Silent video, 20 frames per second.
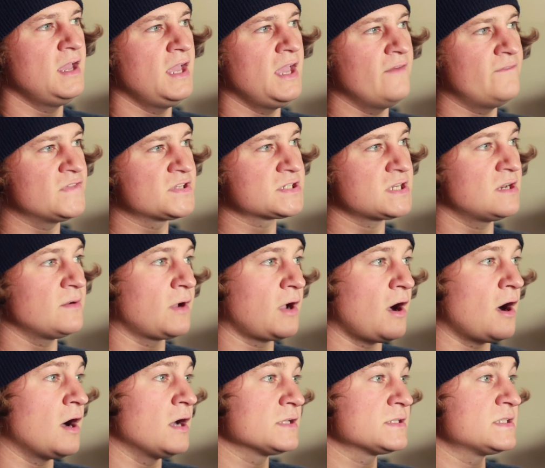if it's going to
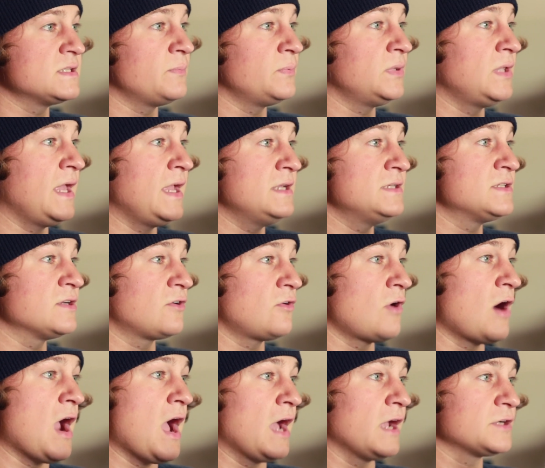cause the plane to
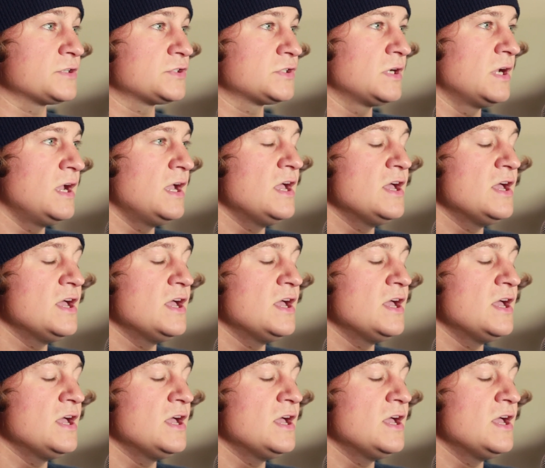crash.